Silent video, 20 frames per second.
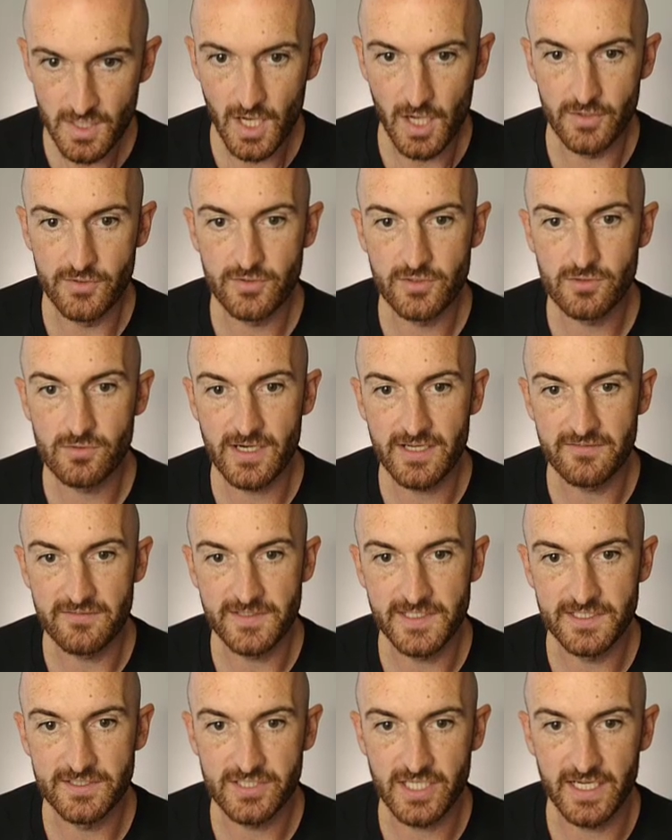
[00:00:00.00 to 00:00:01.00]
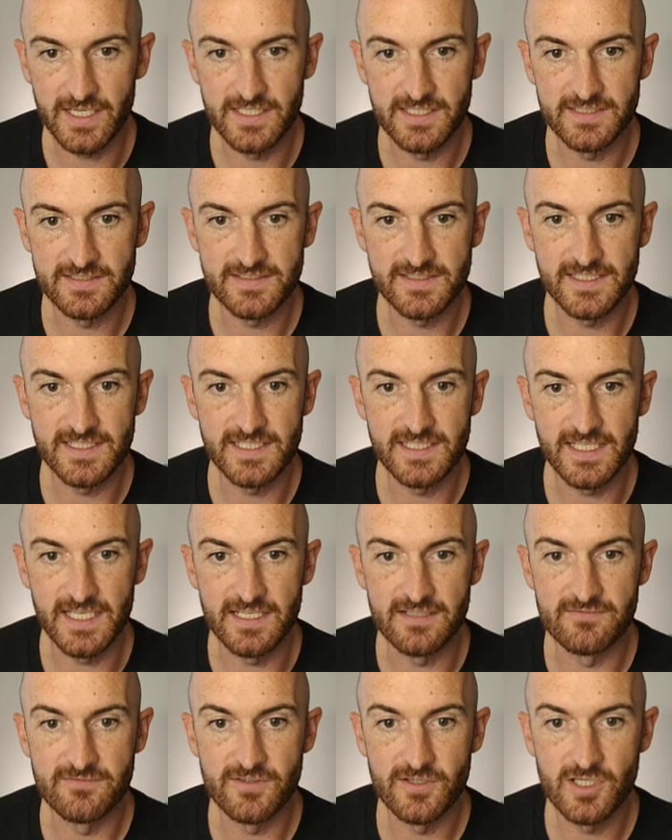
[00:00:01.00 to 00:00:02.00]
Another great feature is the
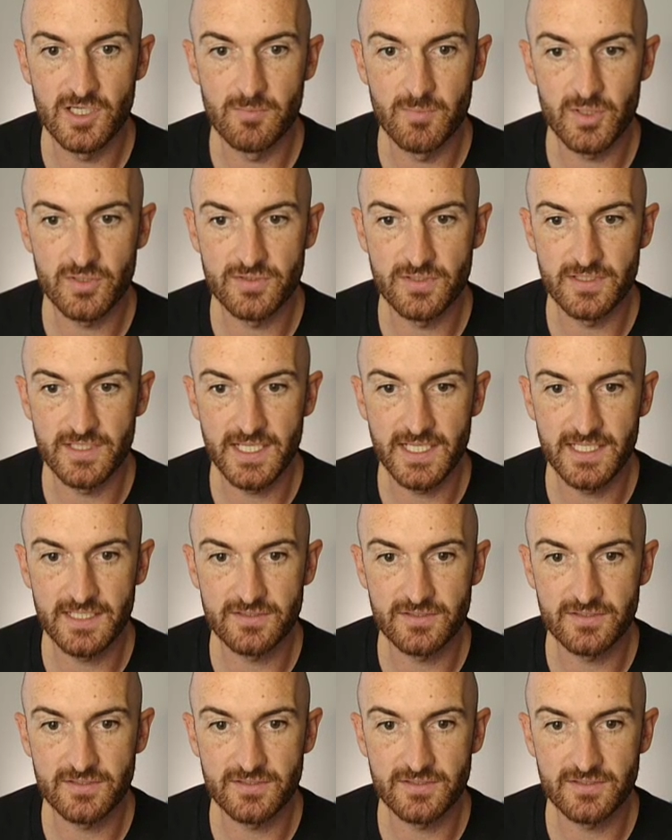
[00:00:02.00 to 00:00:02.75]
invert button here,